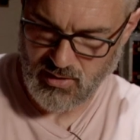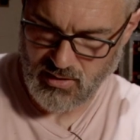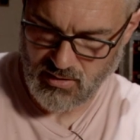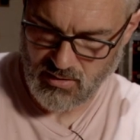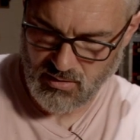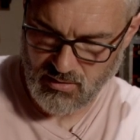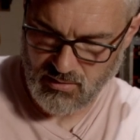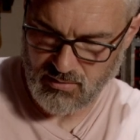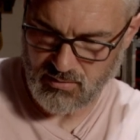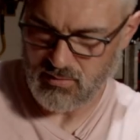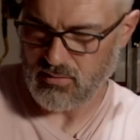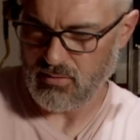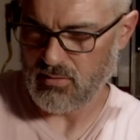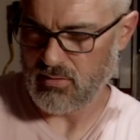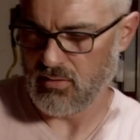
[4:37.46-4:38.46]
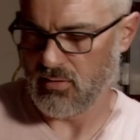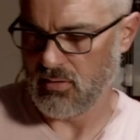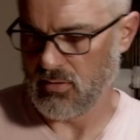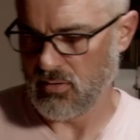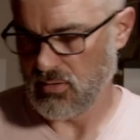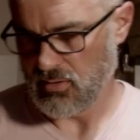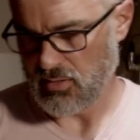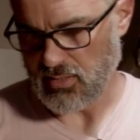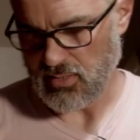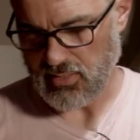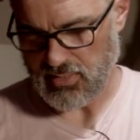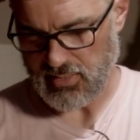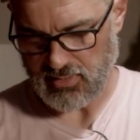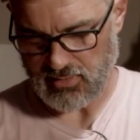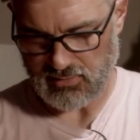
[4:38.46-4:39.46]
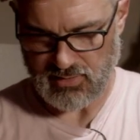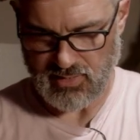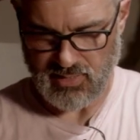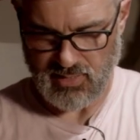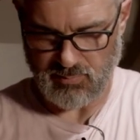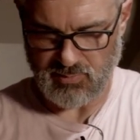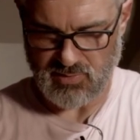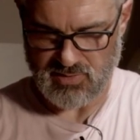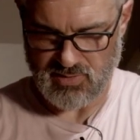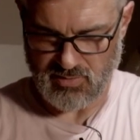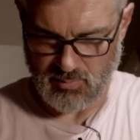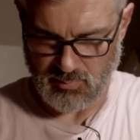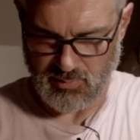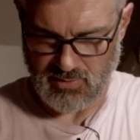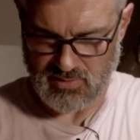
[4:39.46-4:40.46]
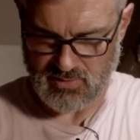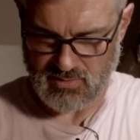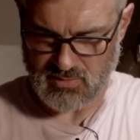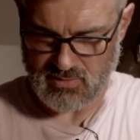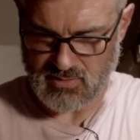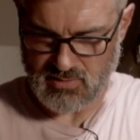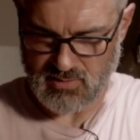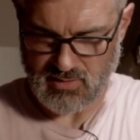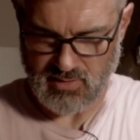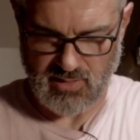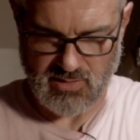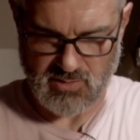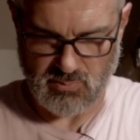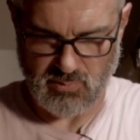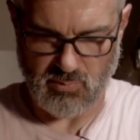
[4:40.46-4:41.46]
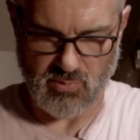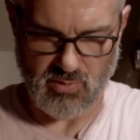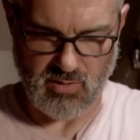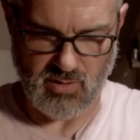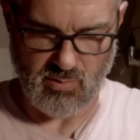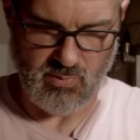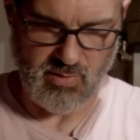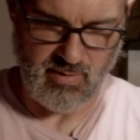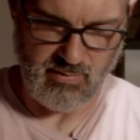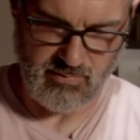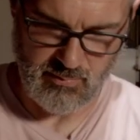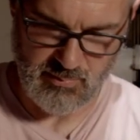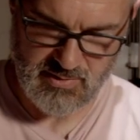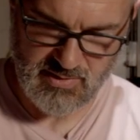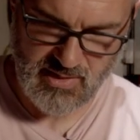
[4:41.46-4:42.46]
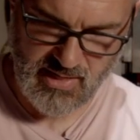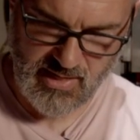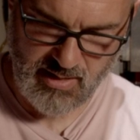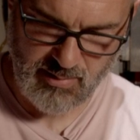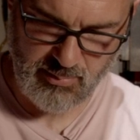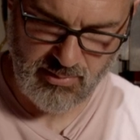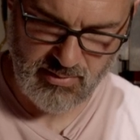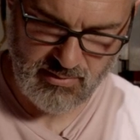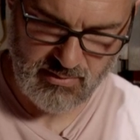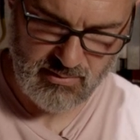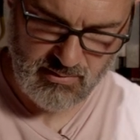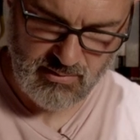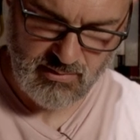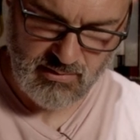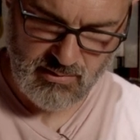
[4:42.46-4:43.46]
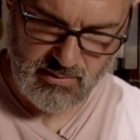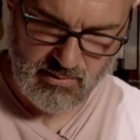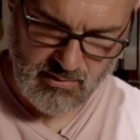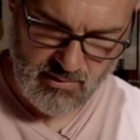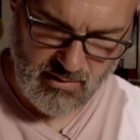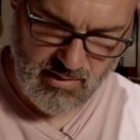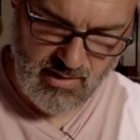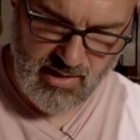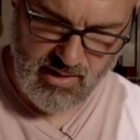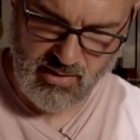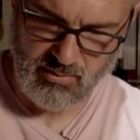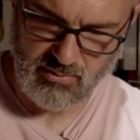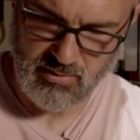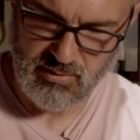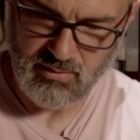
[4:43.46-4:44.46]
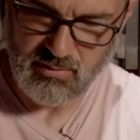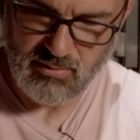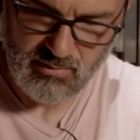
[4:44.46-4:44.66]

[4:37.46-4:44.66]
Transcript: here and I can line up these other pieces as we work our way from the top down.